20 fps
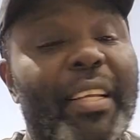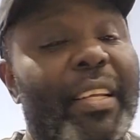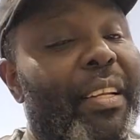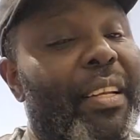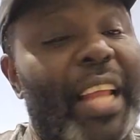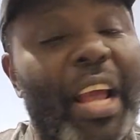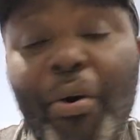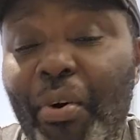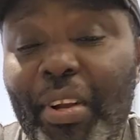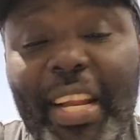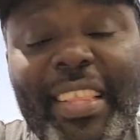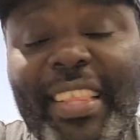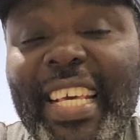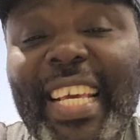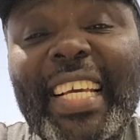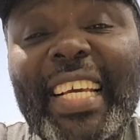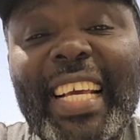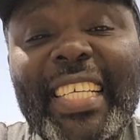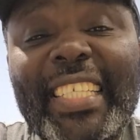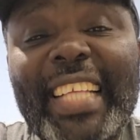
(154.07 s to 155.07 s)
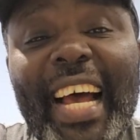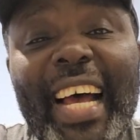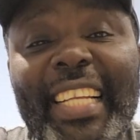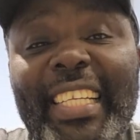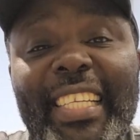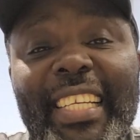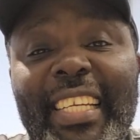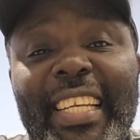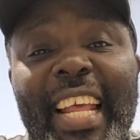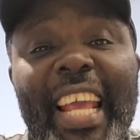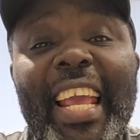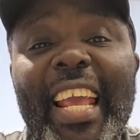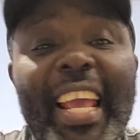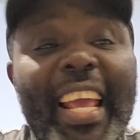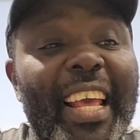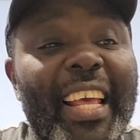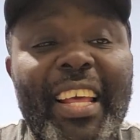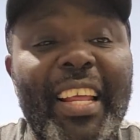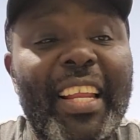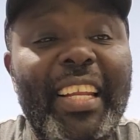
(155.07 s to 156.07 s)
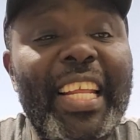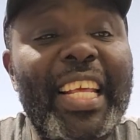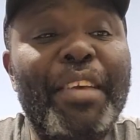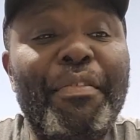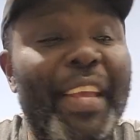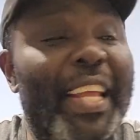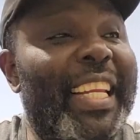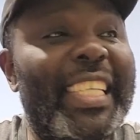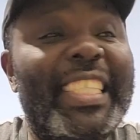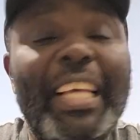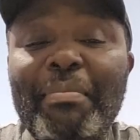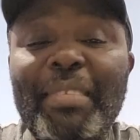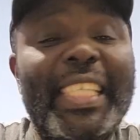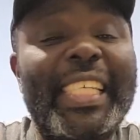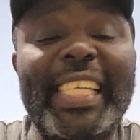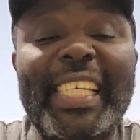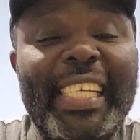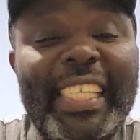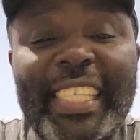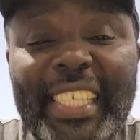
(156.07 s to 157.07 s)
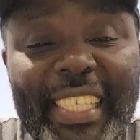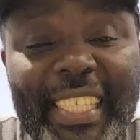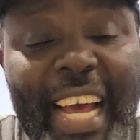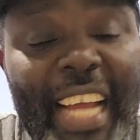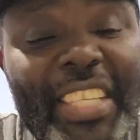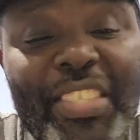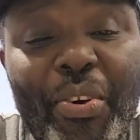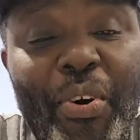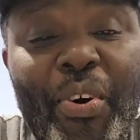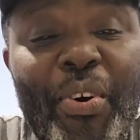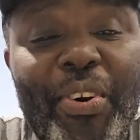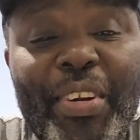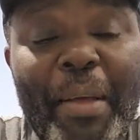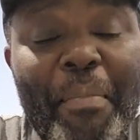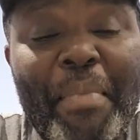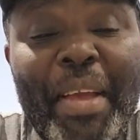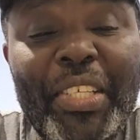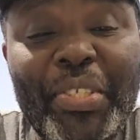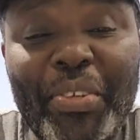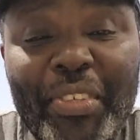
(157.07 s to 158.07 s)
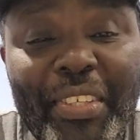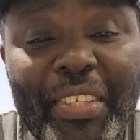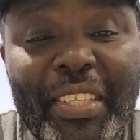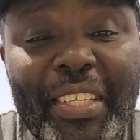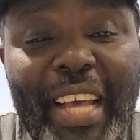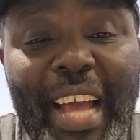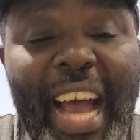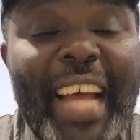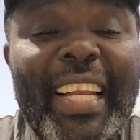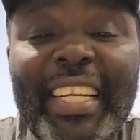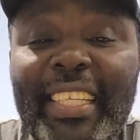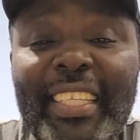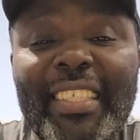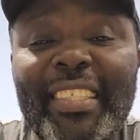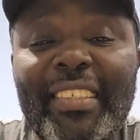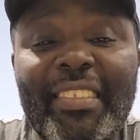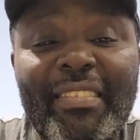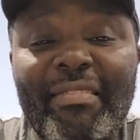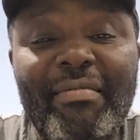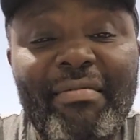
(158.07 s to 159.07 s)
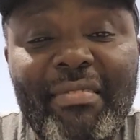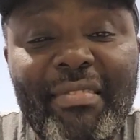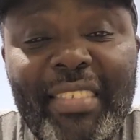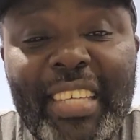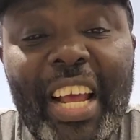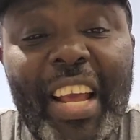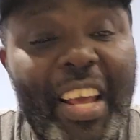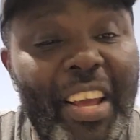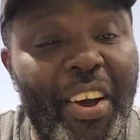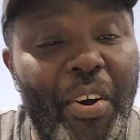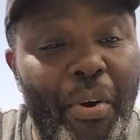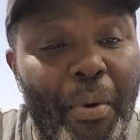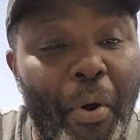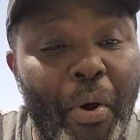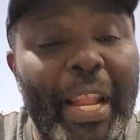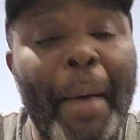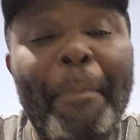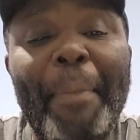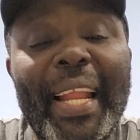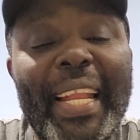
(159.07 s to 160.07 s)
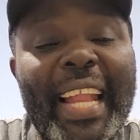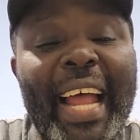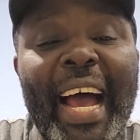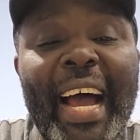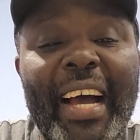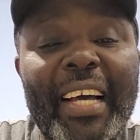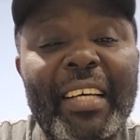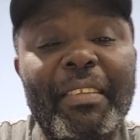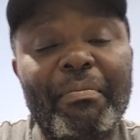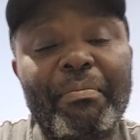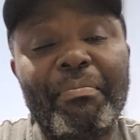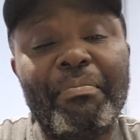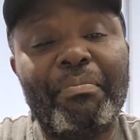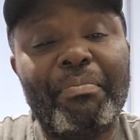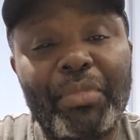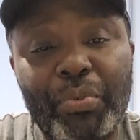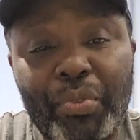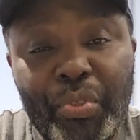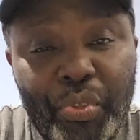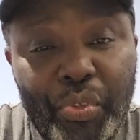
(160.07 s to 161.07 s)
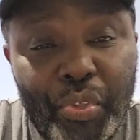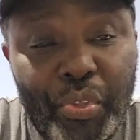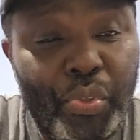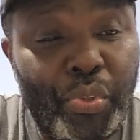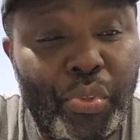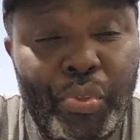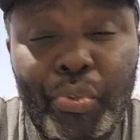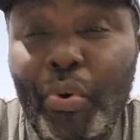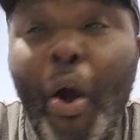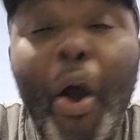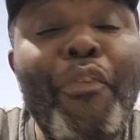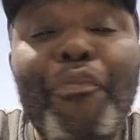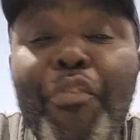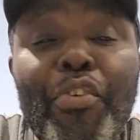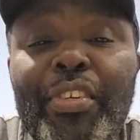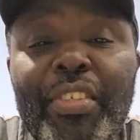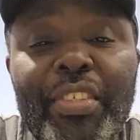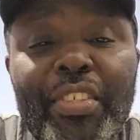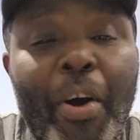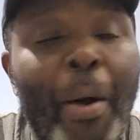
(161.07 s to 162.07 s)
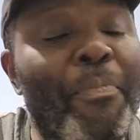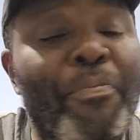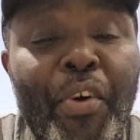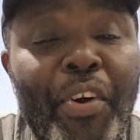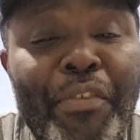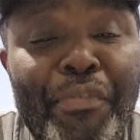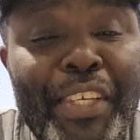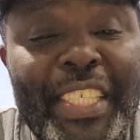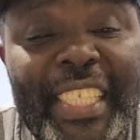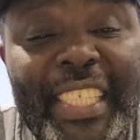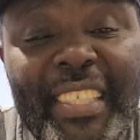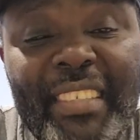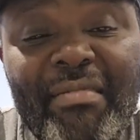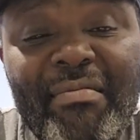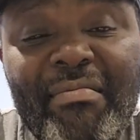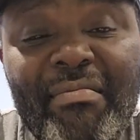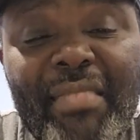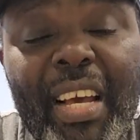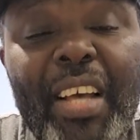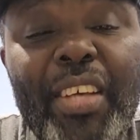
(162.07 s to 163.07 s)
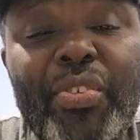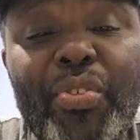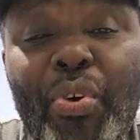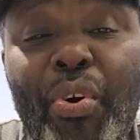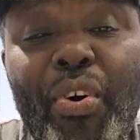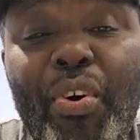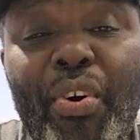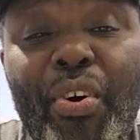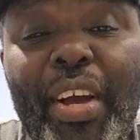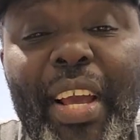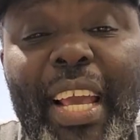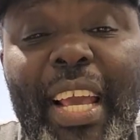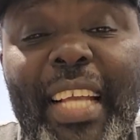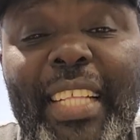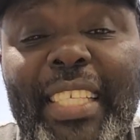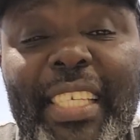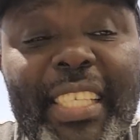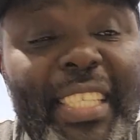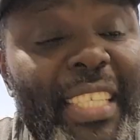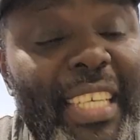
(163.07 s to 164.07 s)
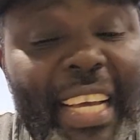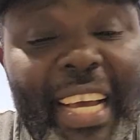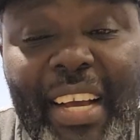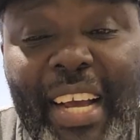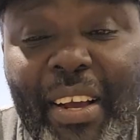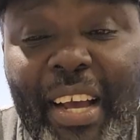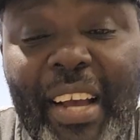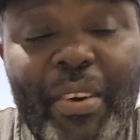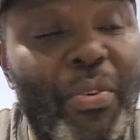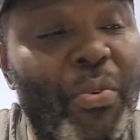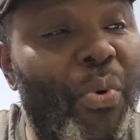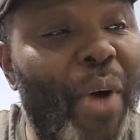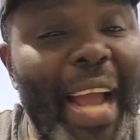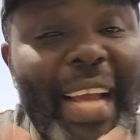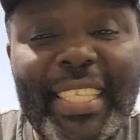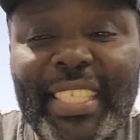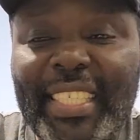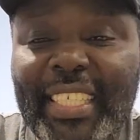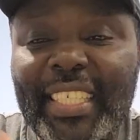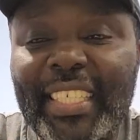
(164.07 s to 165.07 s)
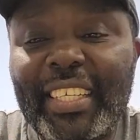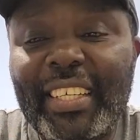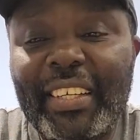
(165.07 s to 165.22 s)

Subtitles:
The only thing is that they live in the same city. That is all they mention. And the other partner often come for a visit. So it is quite